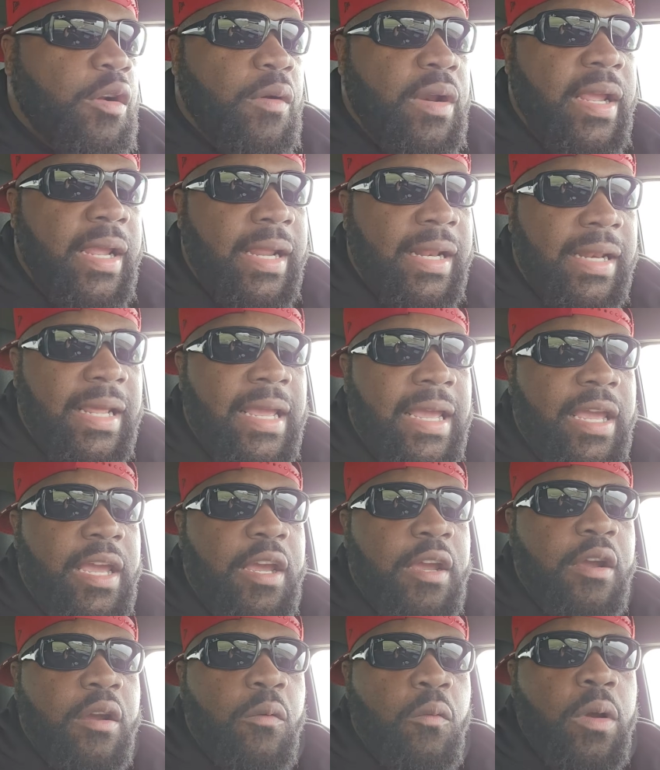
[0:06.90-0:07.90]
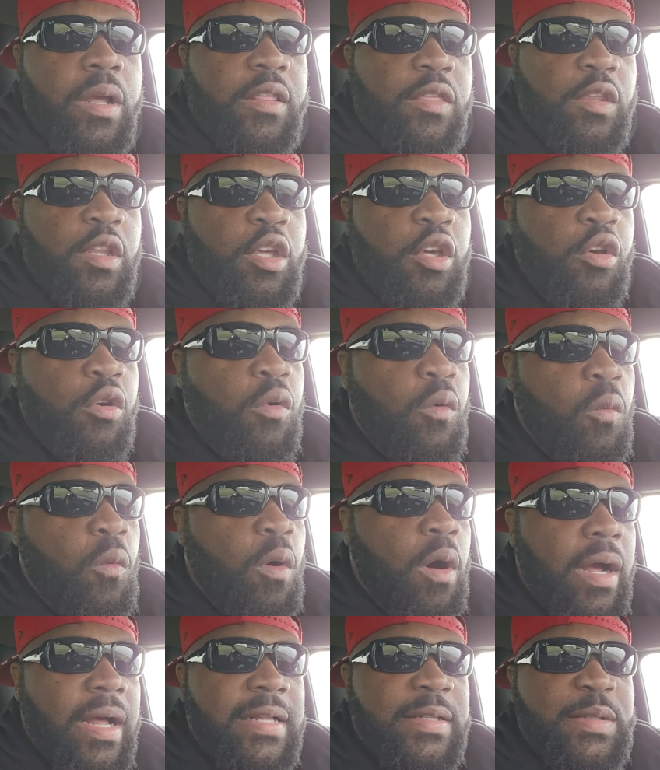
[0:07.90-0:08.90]
Green here with you
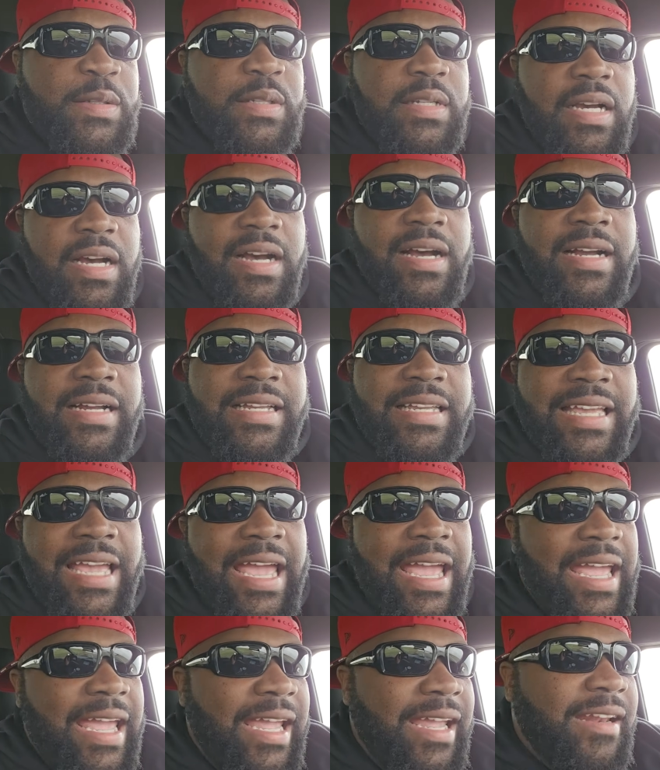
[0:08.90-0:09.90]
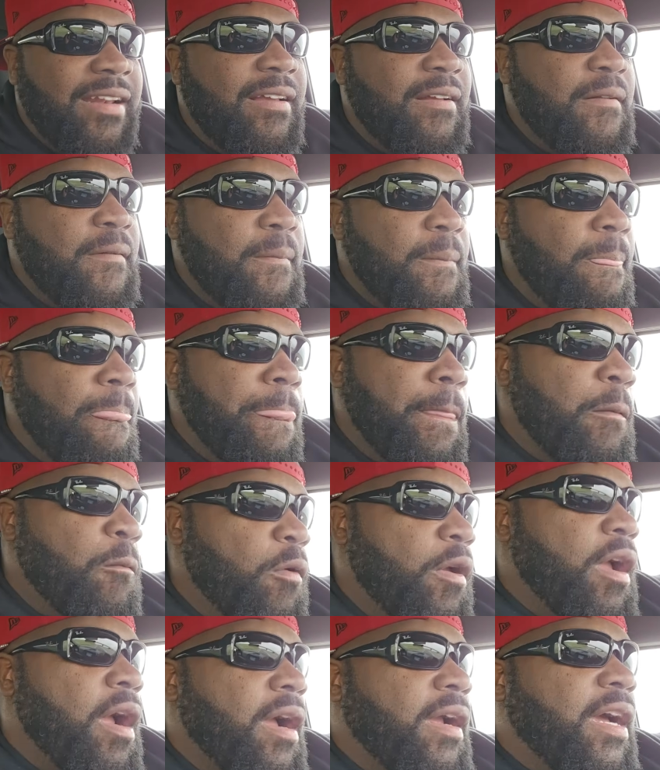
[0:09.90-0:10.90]
once again.
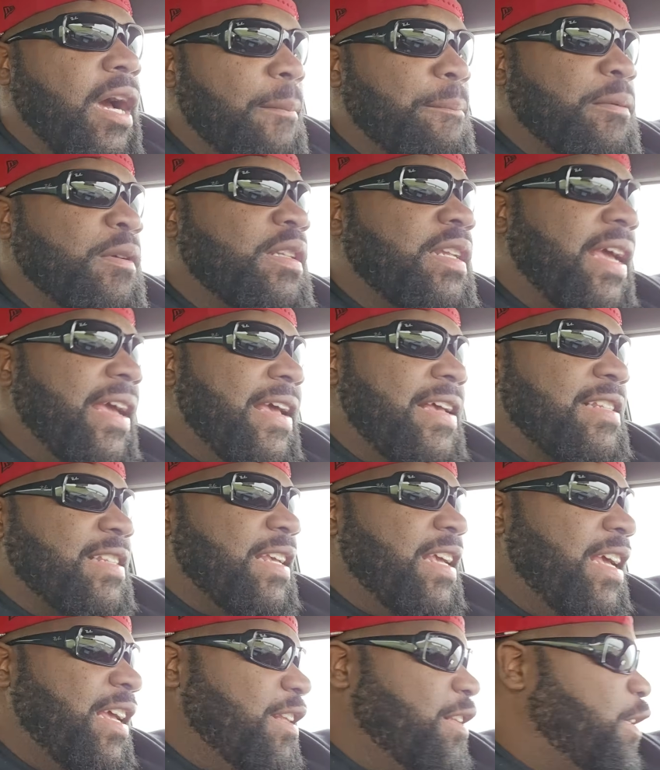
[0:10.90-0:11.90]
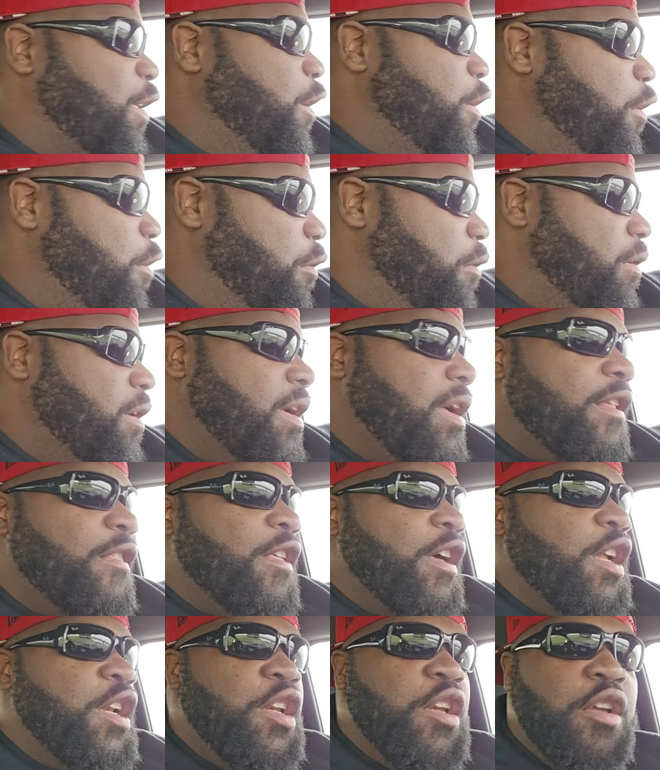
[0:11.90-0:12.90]
We are a couple days into
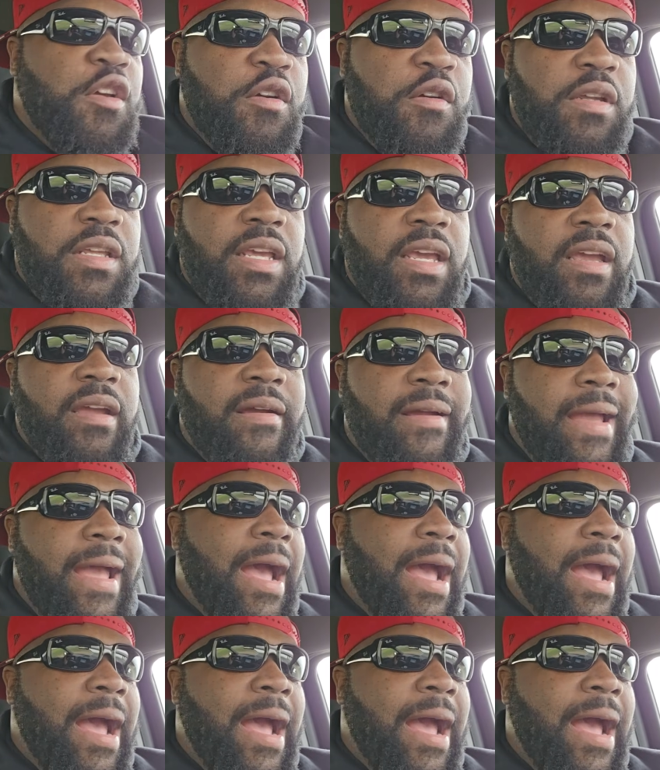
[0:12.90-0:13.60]
the new year.